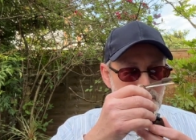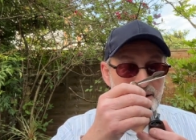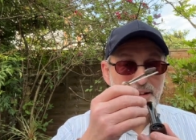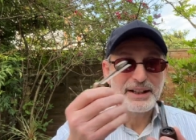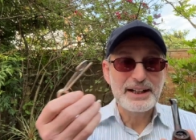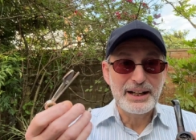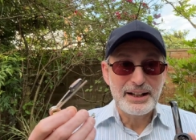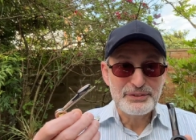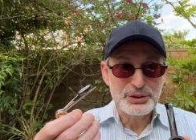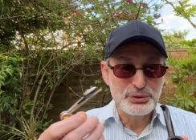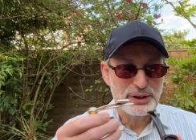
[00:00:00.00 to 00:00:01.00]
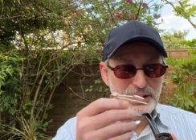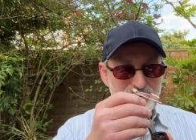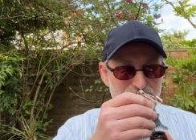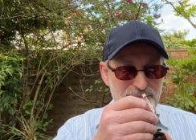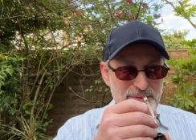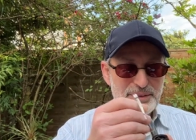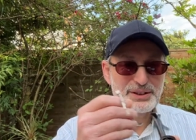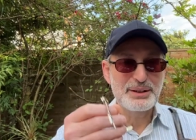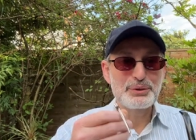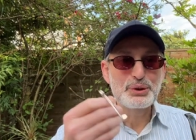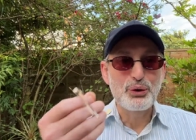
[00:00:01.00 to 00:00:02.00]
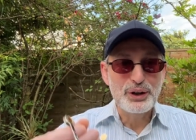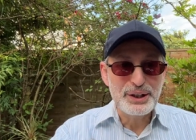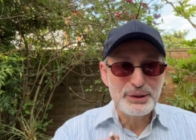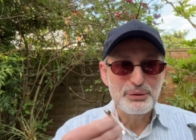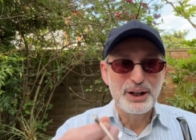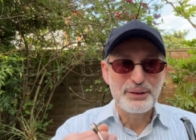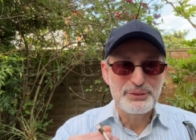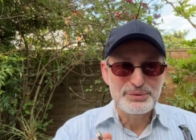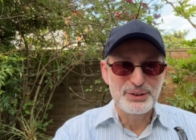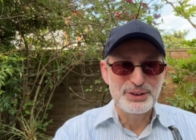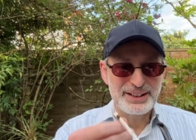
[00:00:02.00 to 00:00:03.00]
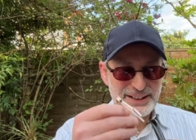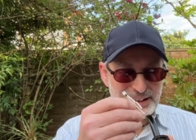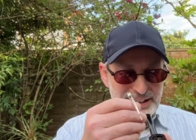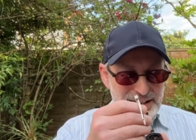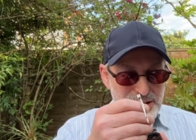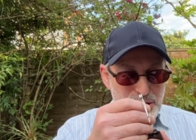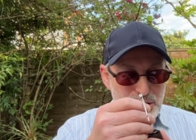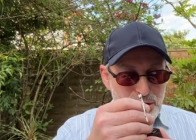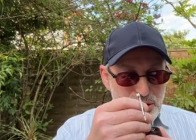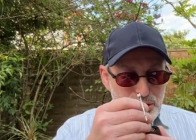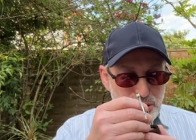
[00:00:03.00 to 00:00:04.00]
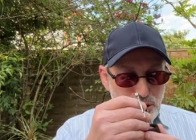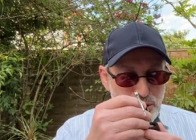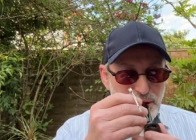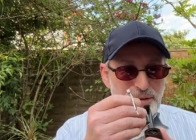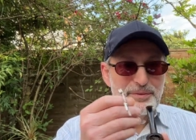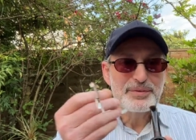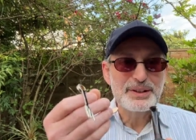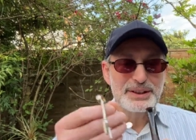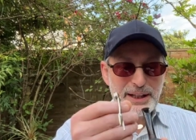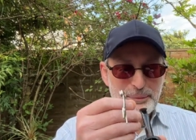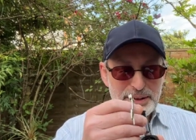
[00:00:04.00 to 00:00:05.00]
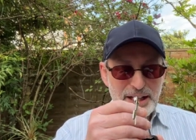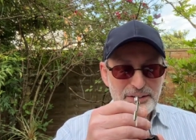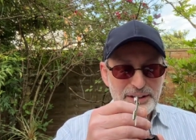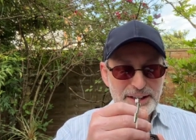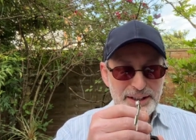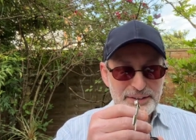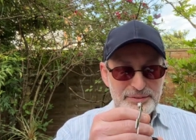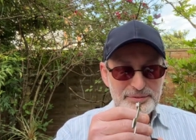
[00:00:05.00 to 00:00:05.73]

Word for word: Like I have to do now, because I'm talking while I'm smoking. So you tap it down again.